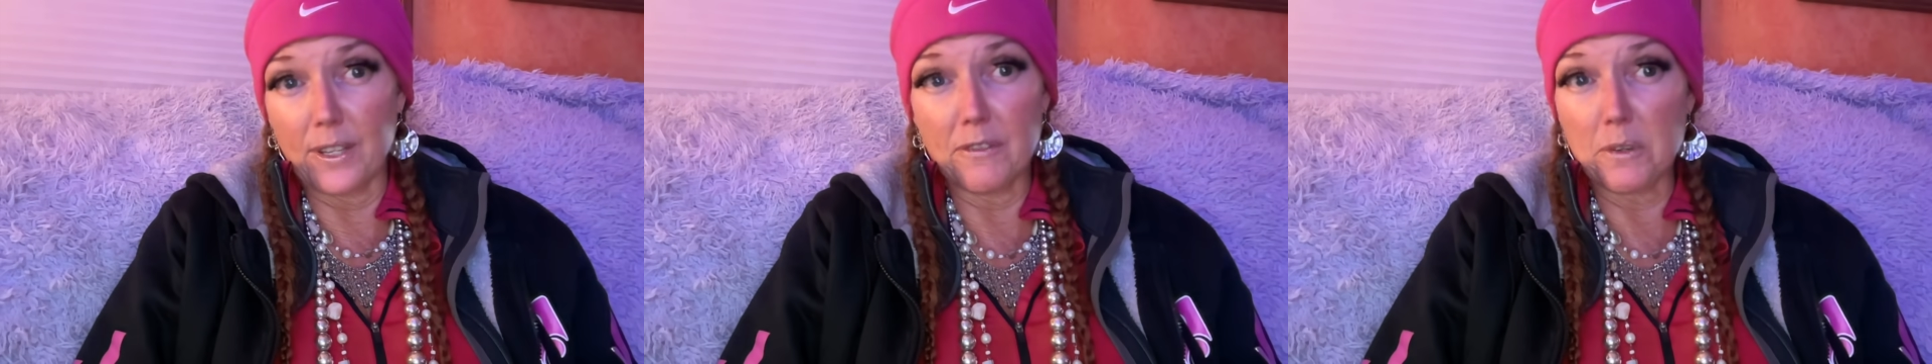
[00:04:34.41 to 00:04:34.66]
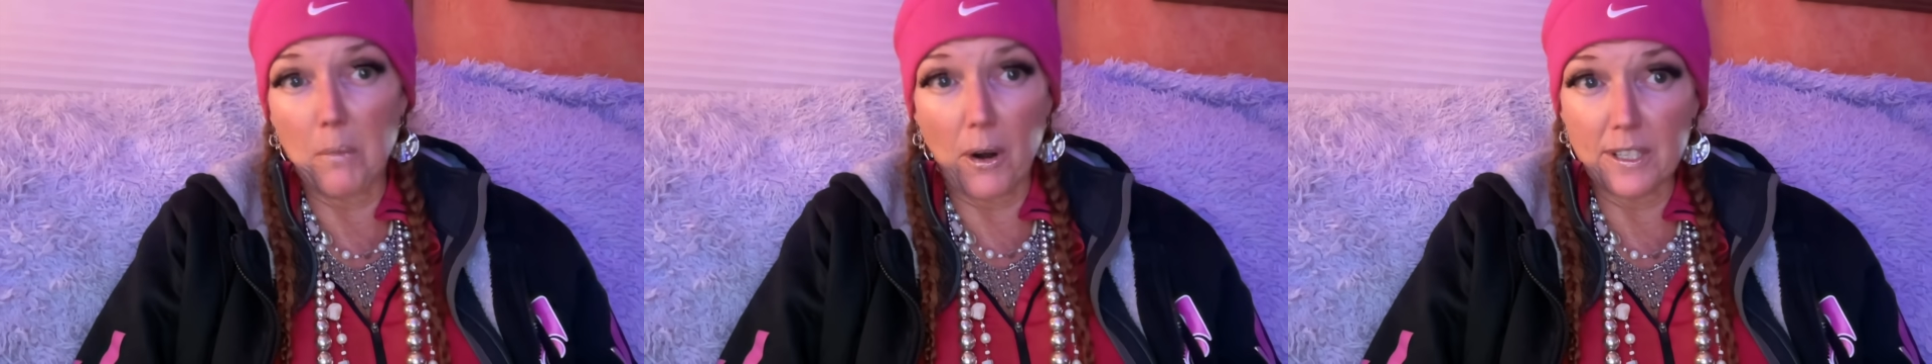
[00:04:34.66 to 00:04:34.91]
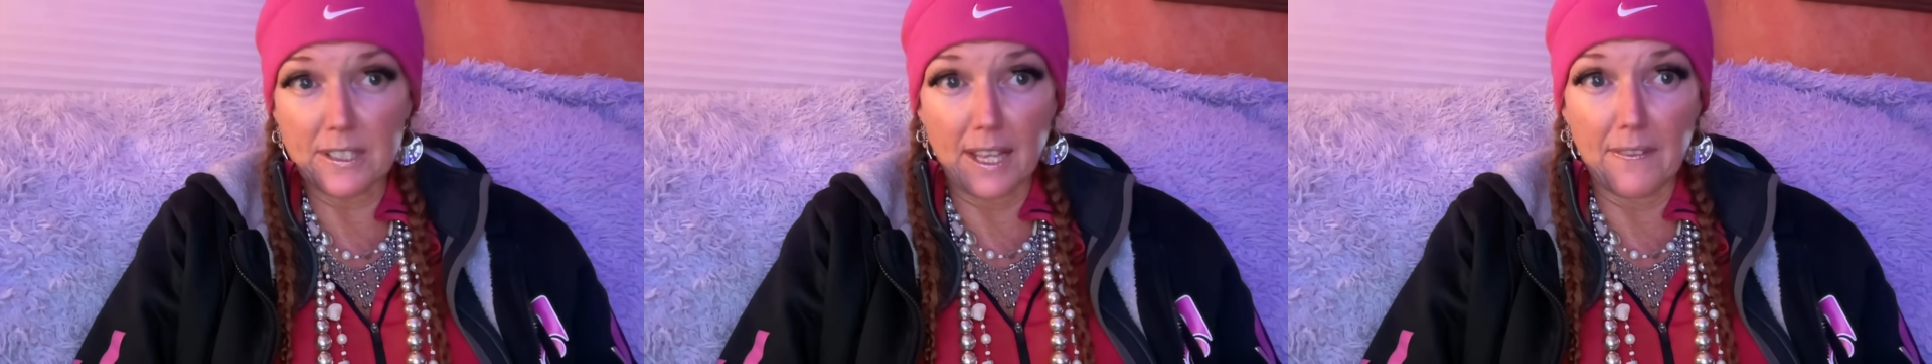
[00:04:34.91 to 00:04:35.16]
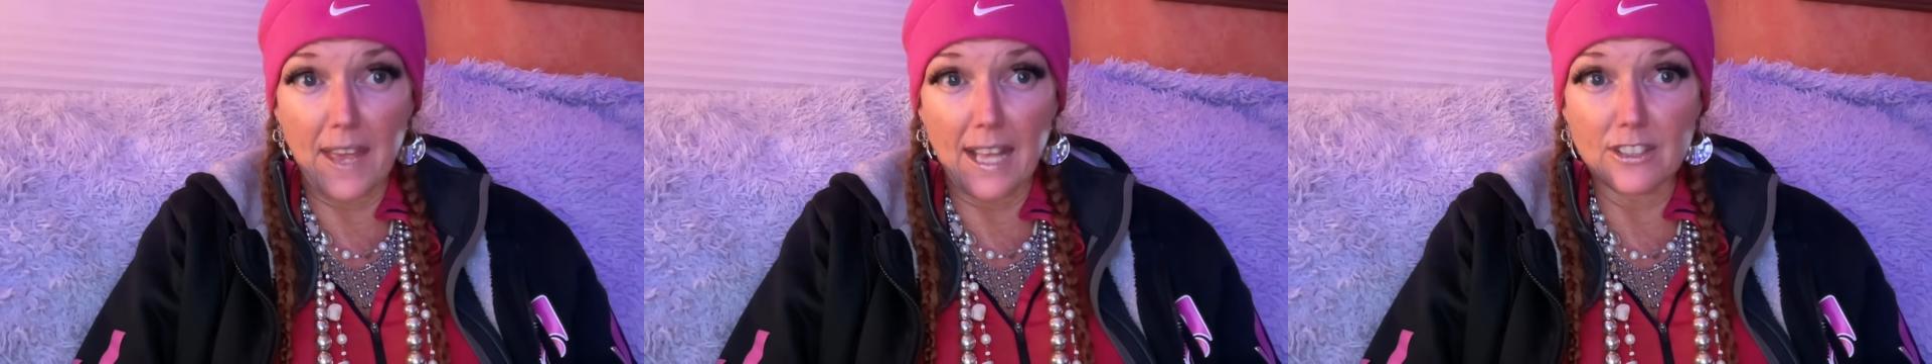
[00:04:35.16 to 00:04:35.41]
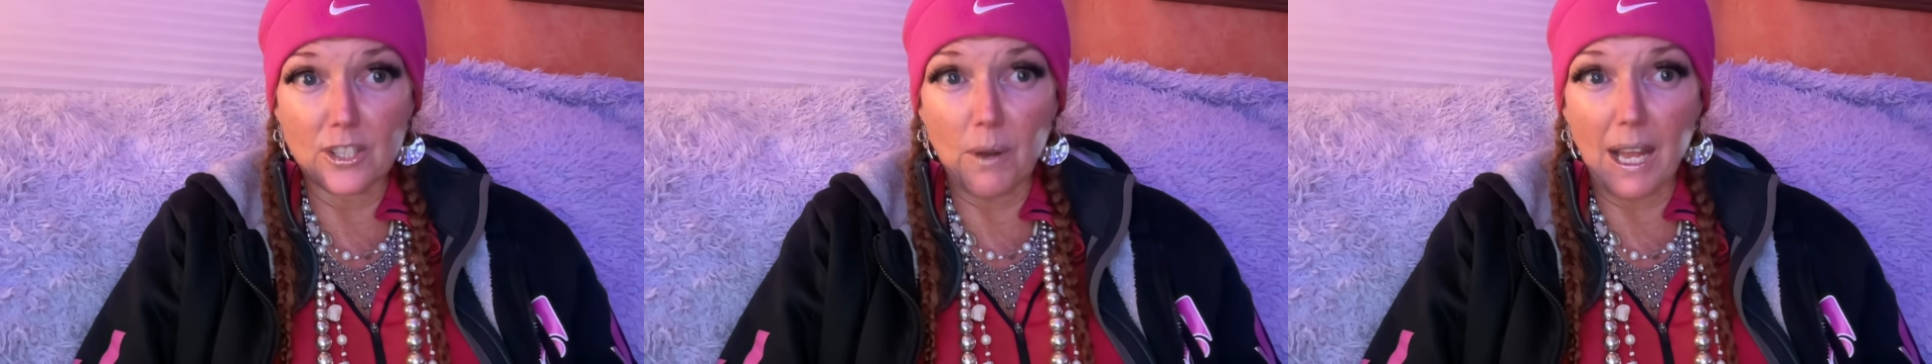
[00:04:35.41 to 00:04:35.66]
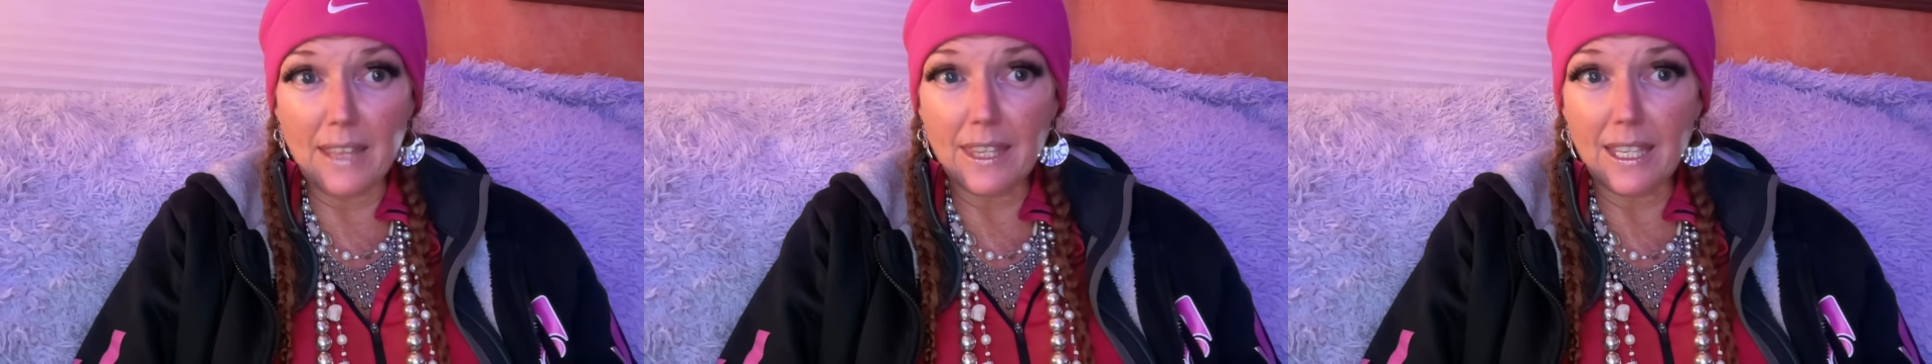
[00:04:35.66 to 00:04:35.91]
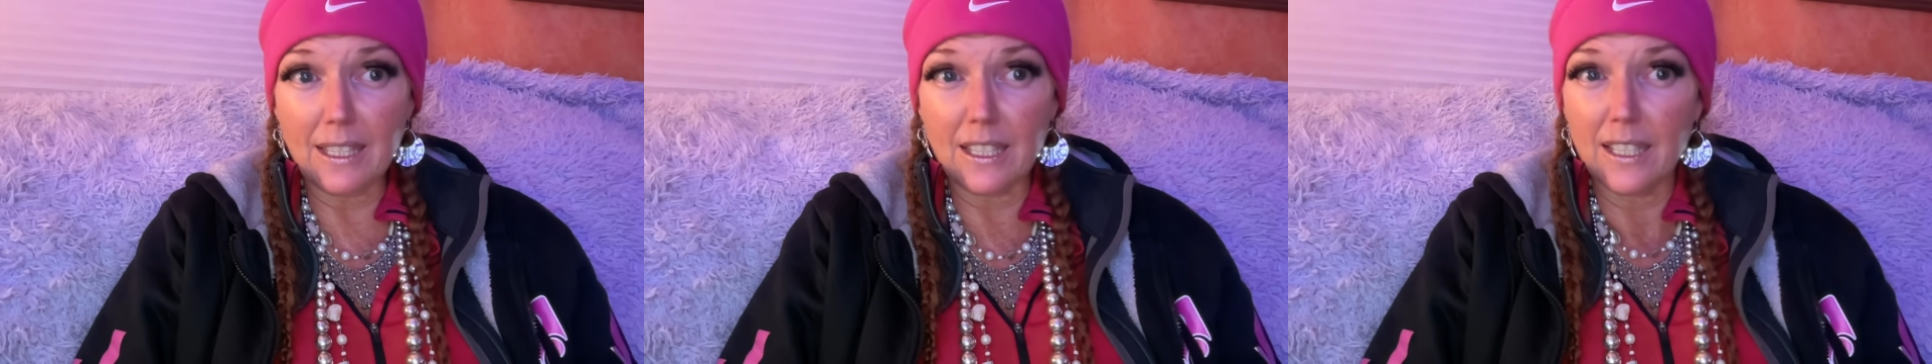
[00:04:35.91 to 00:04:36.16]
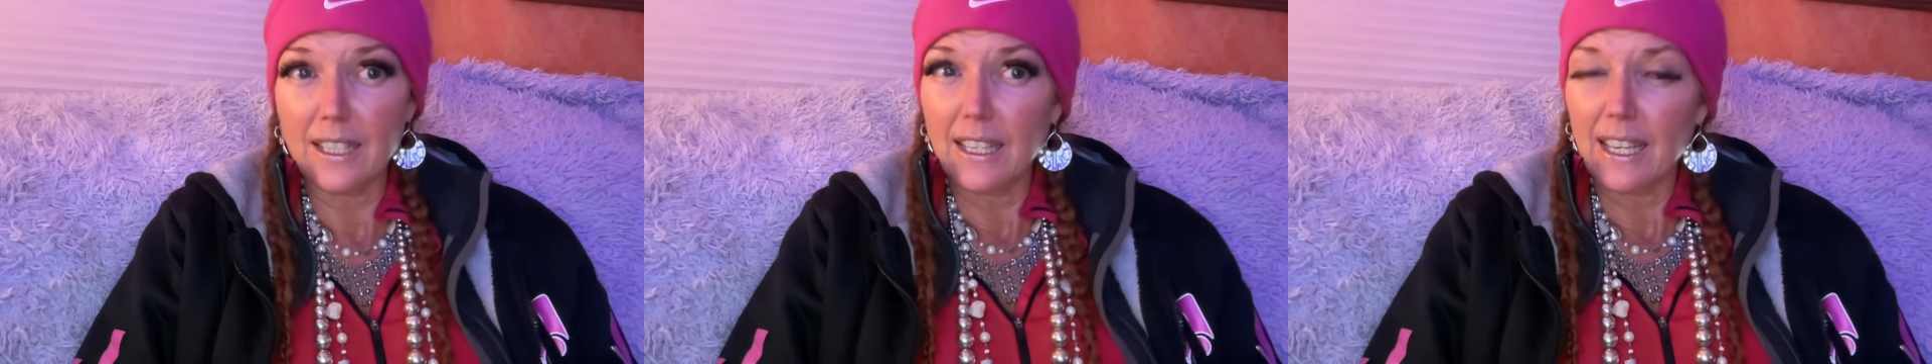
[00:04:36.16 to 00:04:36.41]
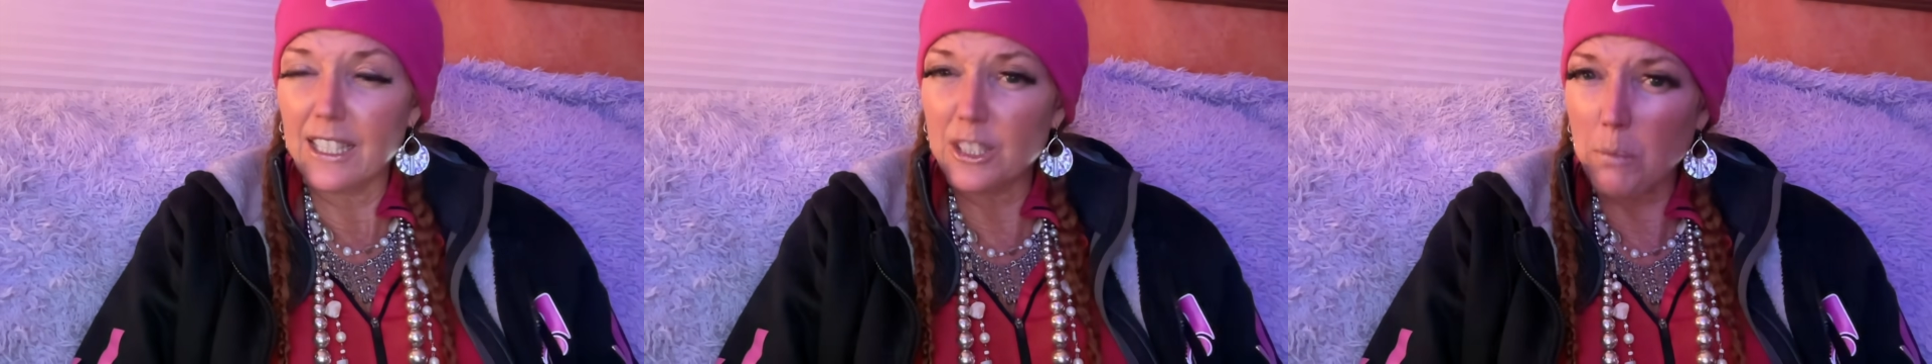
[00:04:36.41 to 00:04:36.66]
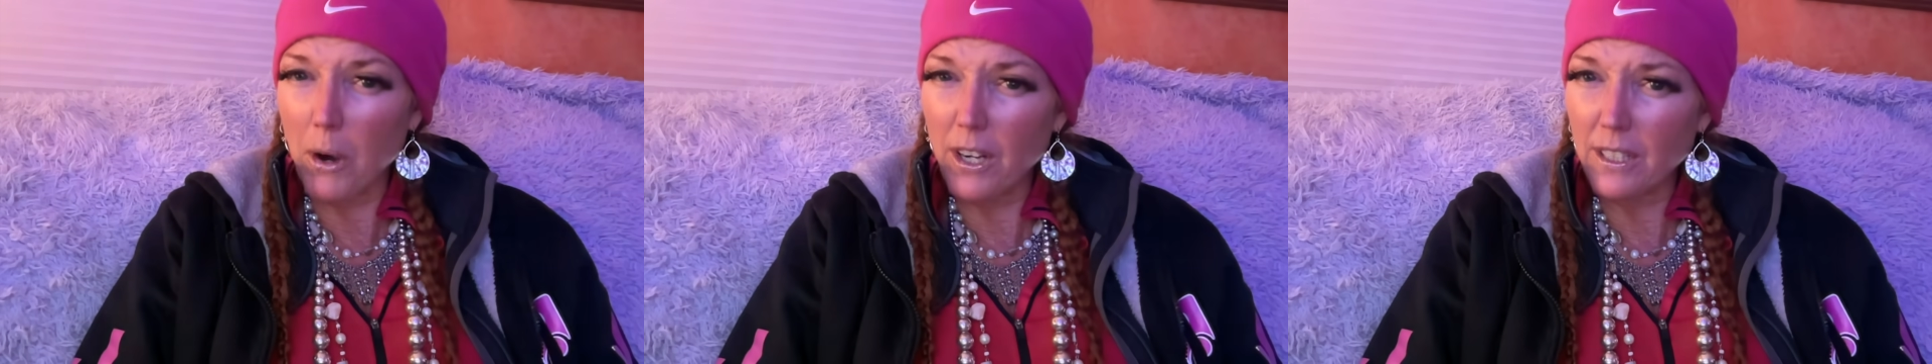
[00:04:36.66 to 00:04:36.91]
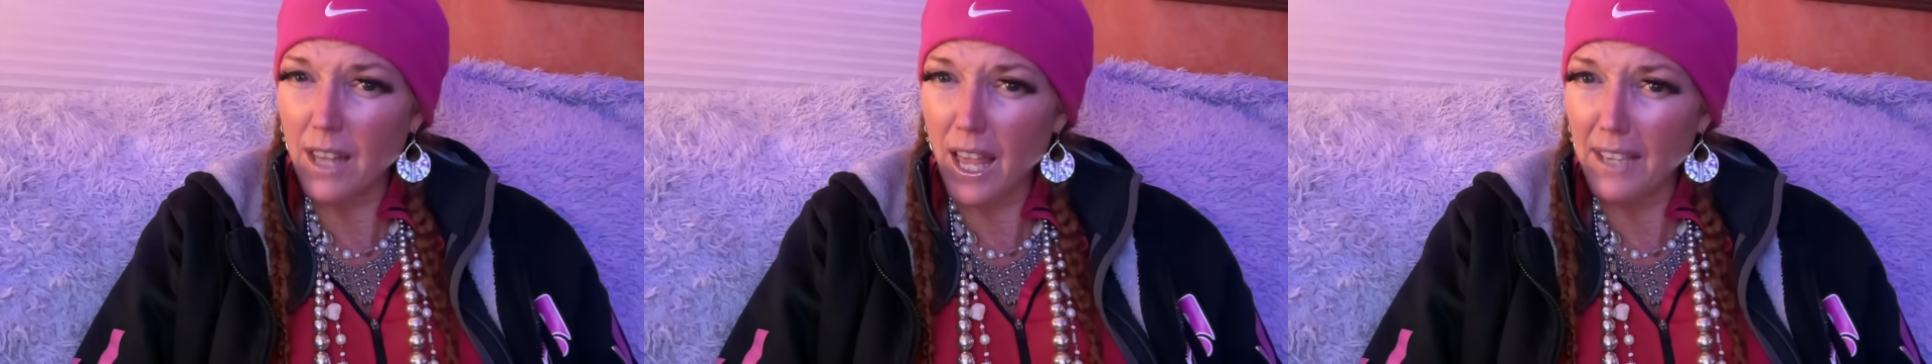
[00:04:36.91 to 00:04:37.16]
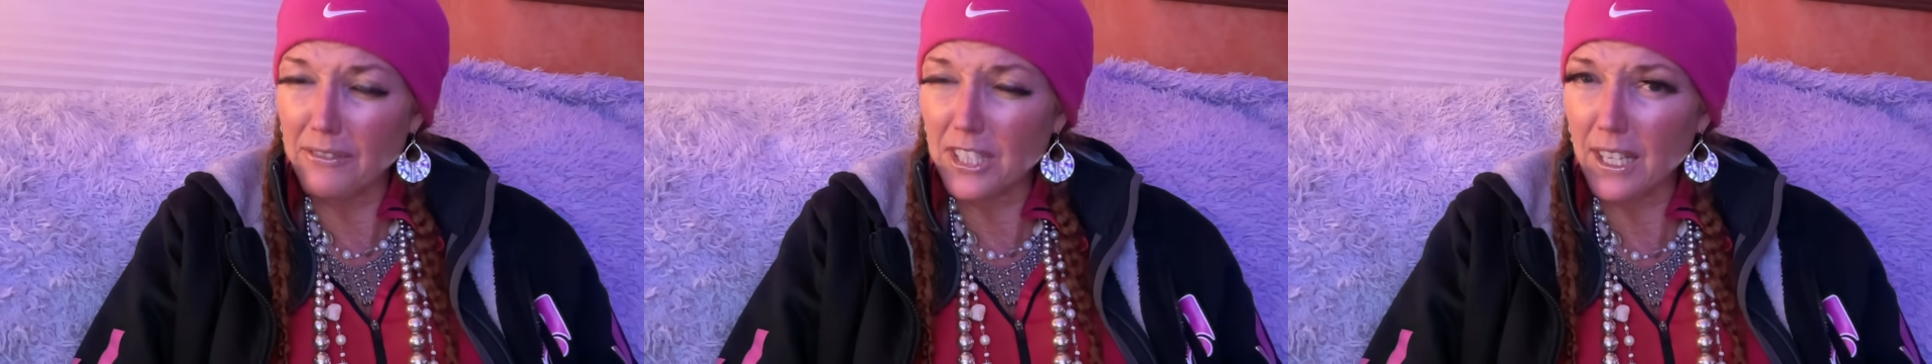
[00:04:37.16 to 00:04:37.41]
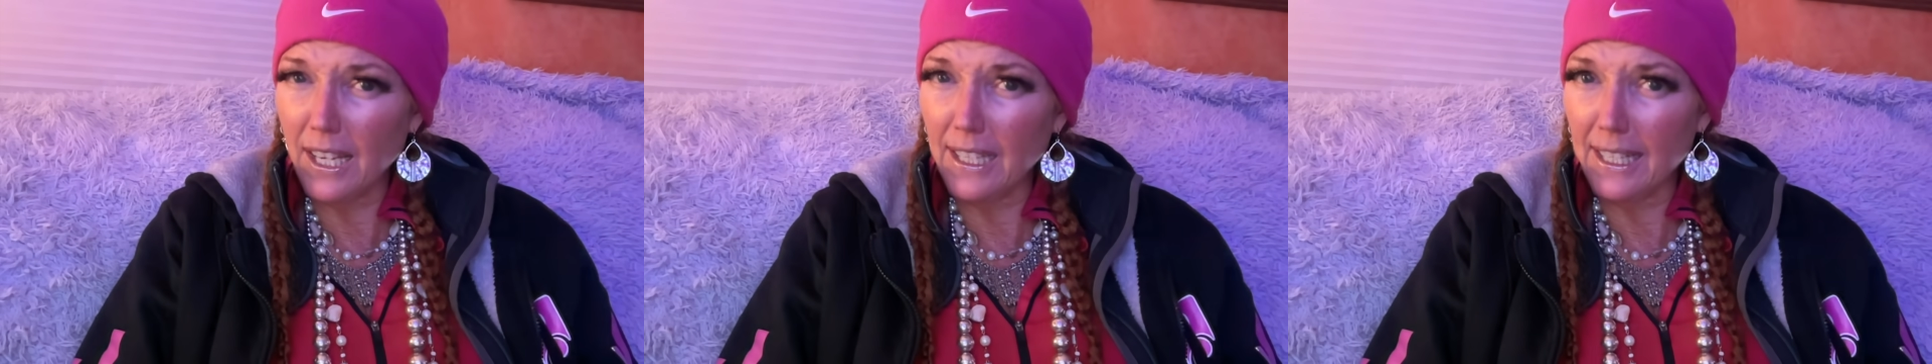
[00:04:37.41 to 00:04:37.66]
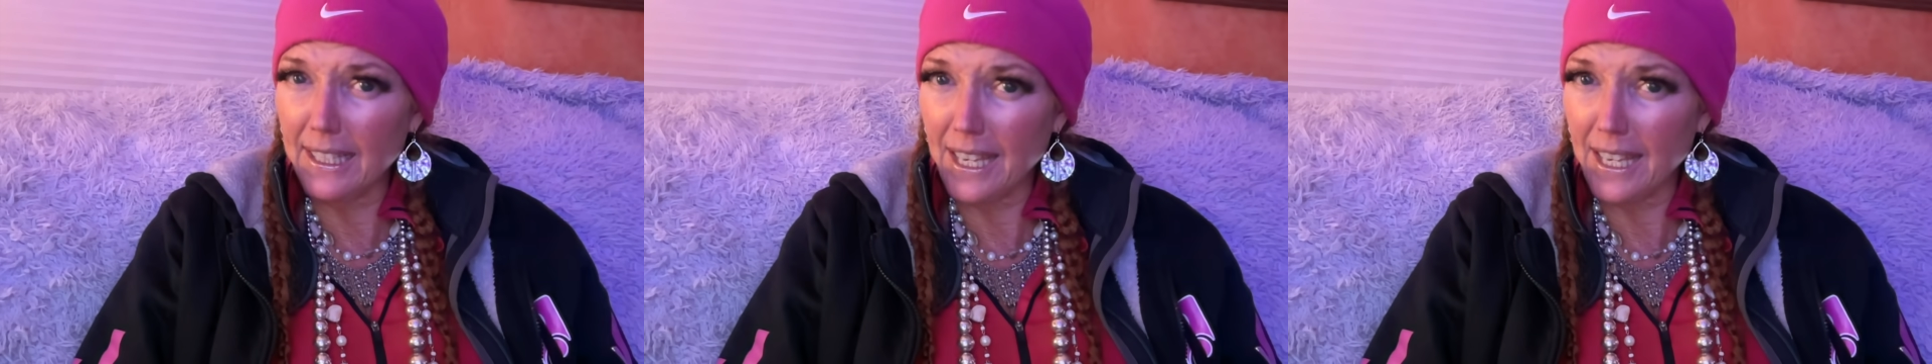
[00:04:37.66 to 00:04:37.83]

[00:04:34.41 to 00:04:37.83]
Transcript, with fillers: Even Mark said that. So I think, is Mark live tonight?